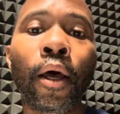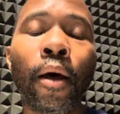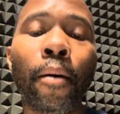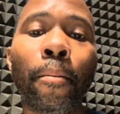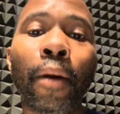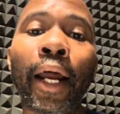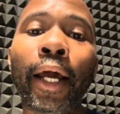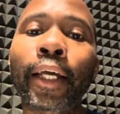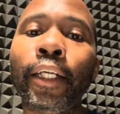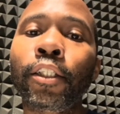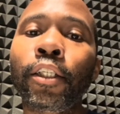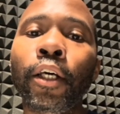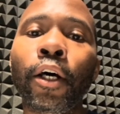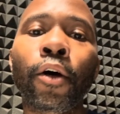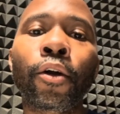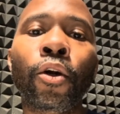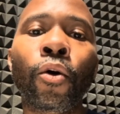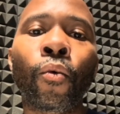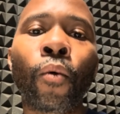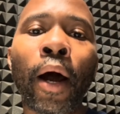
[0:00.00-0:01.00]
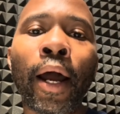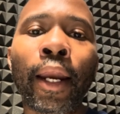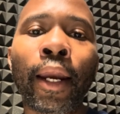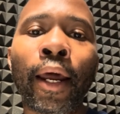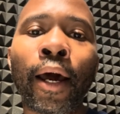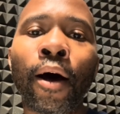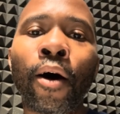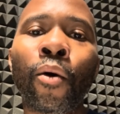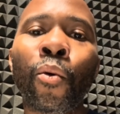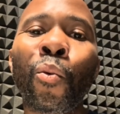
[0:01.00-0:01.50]
but I can tell you right
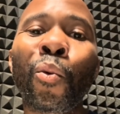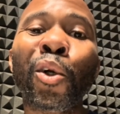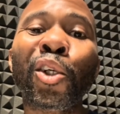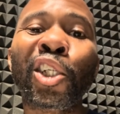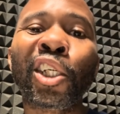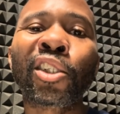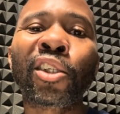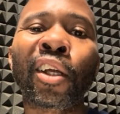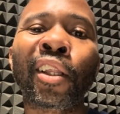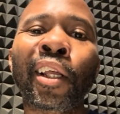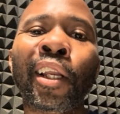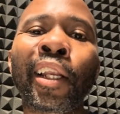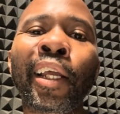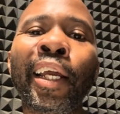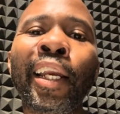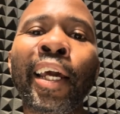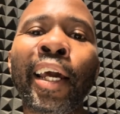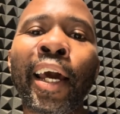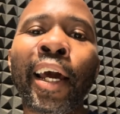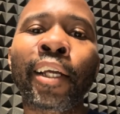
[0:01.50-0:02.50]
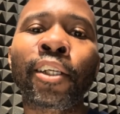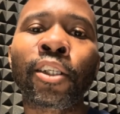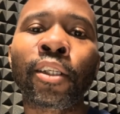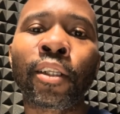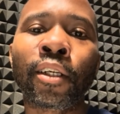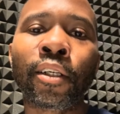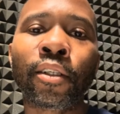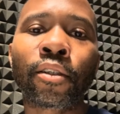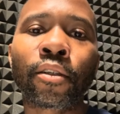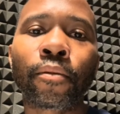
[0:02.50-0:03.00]
now, we're just on the leading edge of
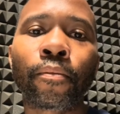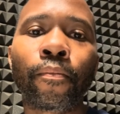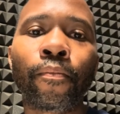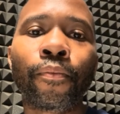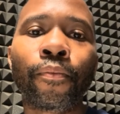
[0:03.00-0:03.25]
this.